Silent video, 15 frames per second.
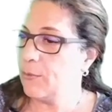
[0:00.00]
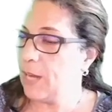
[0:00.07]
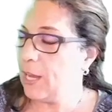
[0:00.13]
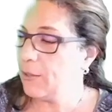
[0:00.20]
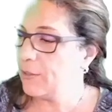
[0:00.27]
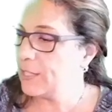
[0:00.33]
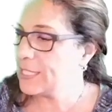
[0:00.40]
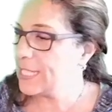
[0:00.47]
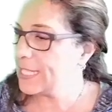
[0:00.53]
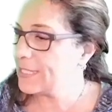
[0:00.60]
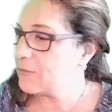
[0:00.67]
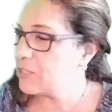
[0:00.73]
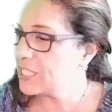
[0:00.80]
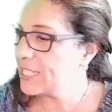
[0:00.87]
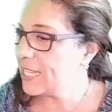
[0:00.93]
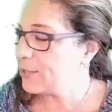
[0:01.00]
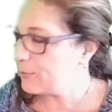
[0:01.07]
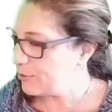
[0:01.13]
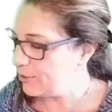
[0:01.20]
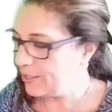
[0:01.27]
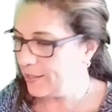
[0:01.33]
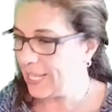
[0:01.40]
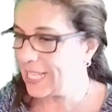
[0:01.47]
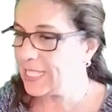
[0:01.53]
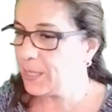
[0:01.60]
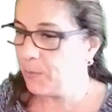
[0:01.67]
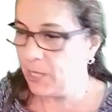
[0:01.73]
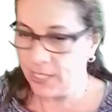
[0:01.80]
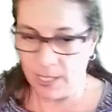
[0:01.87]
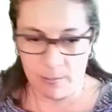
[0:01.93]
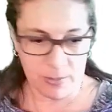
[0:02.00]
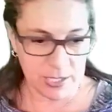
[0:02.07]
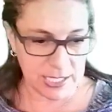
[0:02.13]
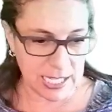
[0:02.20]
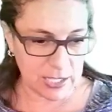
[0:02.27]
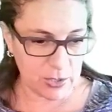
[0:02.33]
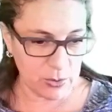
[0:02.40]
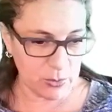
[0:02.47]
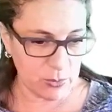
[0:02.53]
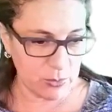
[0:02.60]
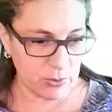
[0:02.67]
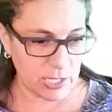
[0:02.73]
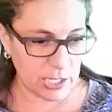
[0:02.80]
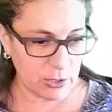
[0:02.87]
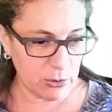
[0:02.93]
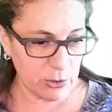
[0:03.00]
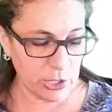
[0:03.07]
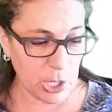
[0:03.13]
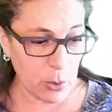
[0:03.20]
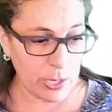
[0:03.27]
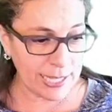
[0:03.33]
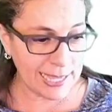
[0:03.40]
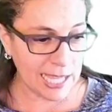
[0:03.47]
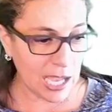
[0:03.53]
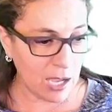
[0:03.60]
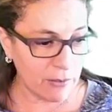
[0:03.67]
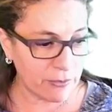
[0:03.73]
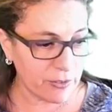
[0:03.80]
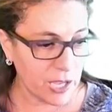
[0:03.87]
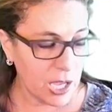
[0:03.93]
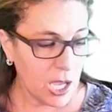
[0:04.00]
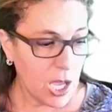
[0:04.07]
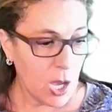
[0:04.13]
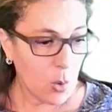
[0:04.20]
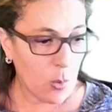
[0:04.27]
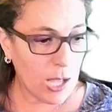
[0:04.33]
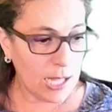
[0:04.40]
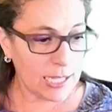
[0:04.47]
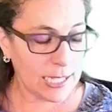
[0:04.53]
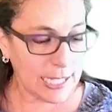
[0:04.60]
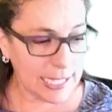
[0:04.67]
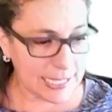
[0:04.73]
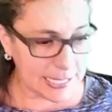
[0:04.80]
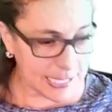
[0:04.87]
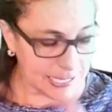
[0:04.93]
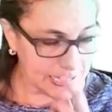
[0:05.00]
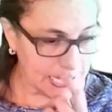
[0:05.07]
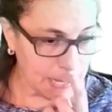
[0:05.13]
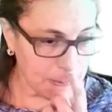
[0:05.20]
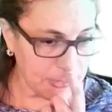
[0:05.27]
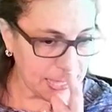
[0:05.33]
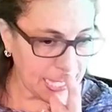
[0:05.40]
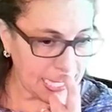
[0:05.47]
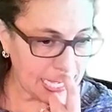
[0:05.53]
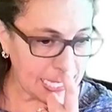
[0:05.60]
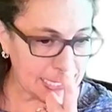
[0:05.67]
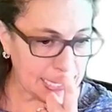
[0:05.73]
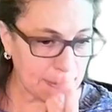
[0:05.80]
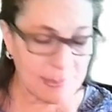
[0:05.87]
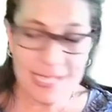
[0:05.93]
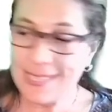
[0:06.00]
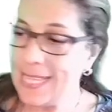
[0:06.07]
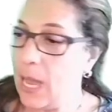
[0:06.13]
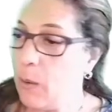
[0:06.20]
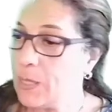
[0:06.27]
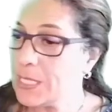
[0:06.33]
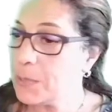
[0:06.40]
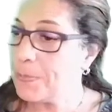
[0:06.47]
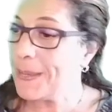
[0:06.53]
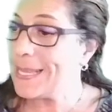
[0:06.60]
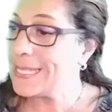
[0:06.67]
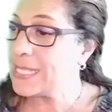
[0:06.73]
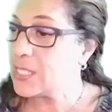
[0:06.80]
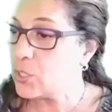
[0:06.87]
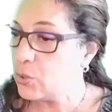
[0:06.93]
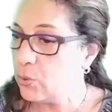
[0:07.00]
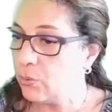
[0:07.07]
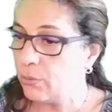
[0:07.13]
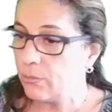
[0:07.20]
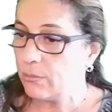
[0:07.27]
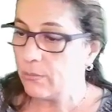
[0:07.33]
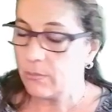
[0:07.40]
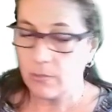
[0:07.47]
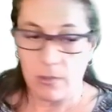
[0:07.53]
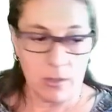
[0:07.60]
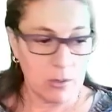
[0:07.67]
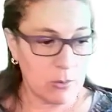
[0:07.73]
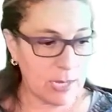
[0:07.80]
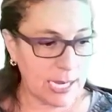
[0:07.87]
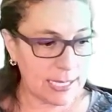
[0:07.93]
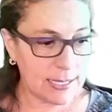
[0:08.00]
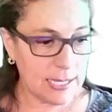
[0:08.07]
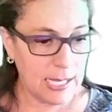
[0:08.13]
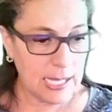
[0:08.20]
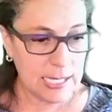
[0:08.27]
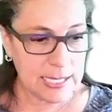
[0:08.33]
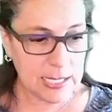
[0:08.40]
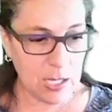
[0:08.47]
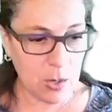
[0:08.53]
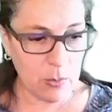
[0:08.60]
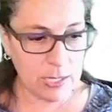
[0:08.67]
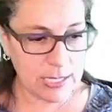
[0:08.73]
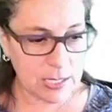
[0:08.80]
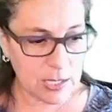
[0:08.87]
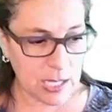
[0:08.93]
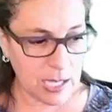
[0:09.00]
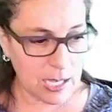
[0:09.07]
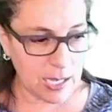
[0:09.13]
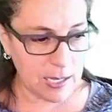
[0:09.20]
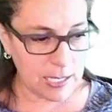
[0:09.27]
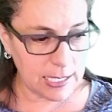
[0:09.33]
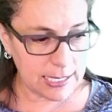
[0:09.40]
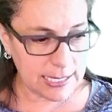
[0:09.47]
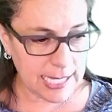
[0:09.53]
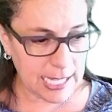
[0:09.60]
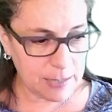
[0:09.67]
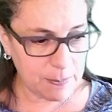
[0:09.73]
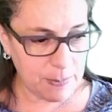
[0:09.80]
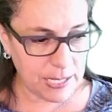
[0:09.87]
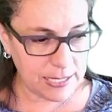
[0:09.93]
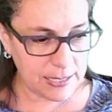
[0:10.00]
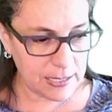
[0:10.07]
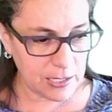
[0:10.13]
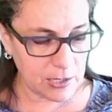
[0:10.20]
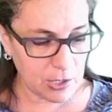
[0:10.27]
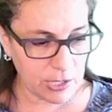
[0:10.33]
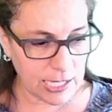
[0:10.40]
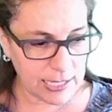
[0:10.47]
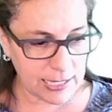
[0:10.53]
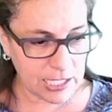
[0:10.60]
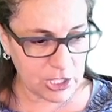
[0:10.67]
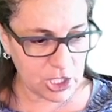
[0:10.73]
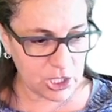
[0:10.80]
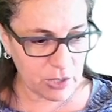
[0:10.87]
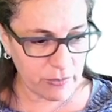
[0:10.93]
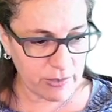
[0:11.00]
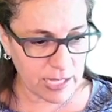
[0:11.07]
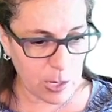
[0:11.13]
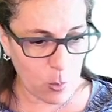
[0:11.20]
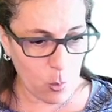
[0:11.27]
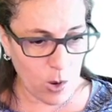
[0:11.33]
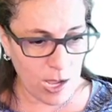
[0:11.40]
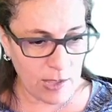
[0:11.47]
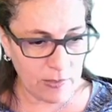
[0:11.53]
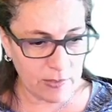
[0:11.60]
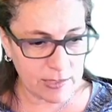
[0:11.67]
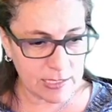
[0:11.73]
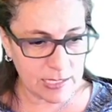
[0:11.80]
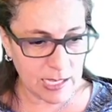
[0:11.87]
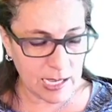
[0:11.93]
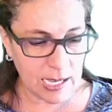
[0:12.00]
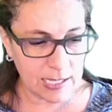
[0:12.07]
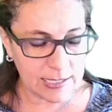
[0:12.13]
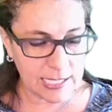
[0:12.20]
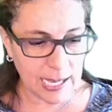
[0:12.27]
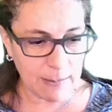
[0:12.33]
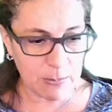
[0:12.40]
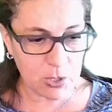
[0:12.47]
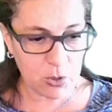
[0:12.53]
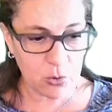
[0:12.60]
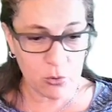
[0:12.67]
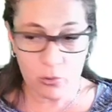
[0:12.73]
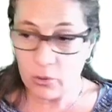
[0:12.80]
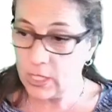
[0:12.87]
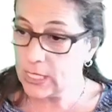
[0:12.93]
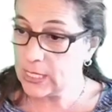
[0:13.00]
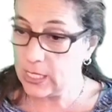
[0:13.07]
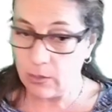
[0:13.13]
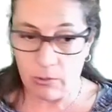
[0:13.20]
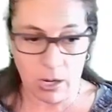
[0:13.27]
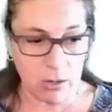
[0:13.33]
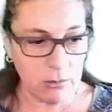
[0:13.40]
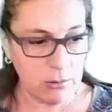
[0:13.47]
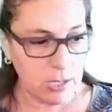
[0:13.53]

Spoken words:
does that translate to the decimal numbers that you know and love? Well, it's the same thing, except that now it's base 2, right? So it's that bit, that digit over there, 1 times 2 to the 0.